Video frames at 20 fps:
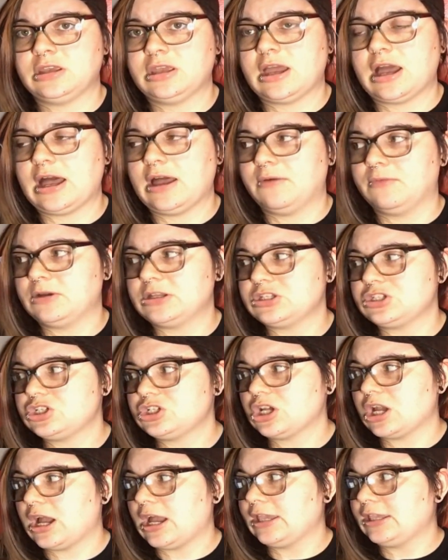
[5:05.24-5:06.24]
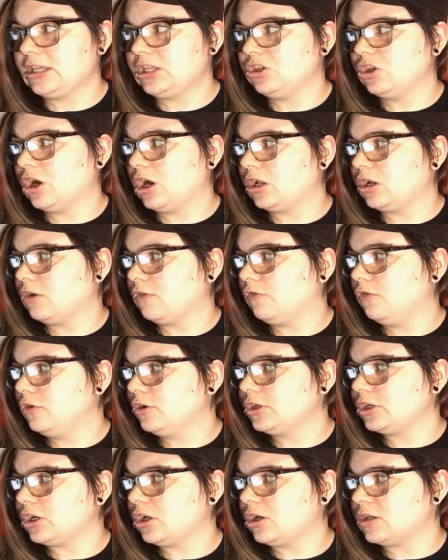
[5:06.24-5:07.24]
which I cannot
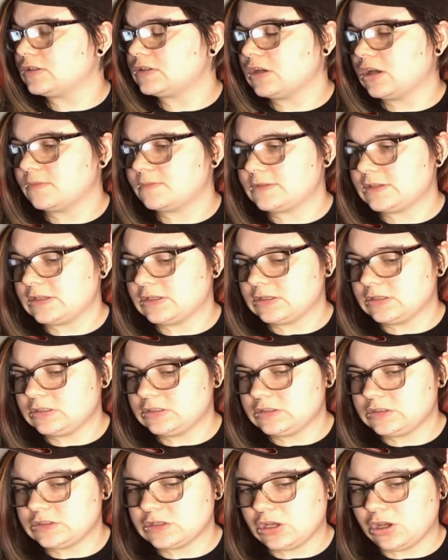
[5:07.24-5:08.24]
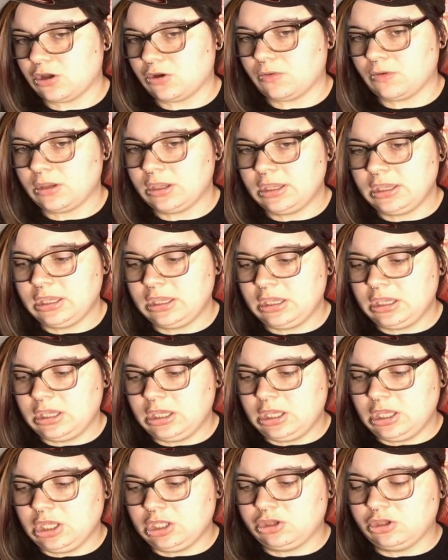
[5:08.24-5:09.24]
afford an autopsy. So,
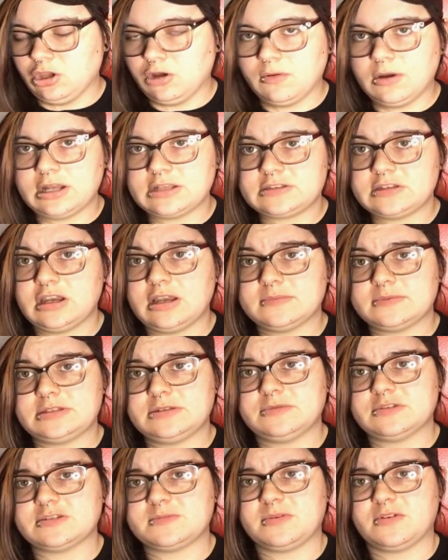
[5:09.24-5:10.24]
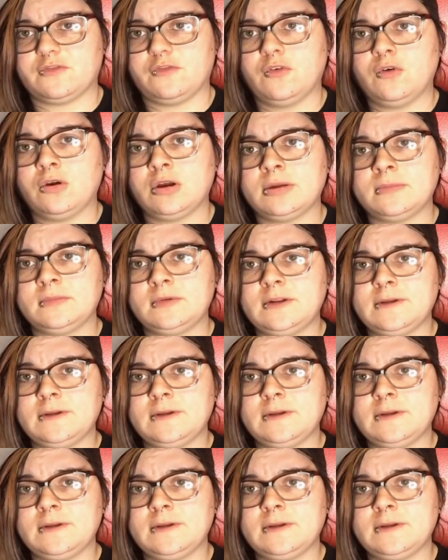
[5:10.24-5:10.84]
no autopsy was performed.